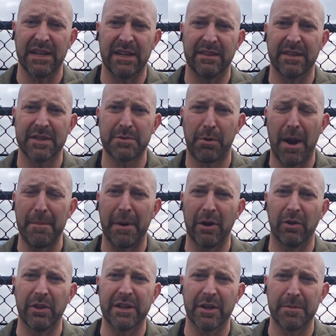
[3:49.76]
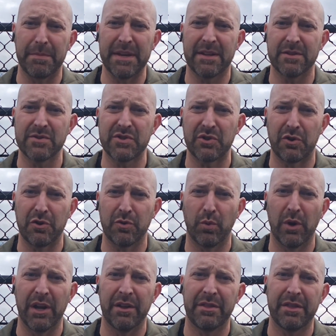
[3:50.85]
scene that's primarily going to be concerned
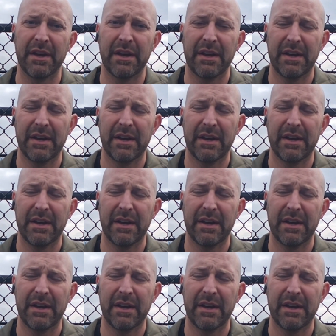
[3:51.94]
with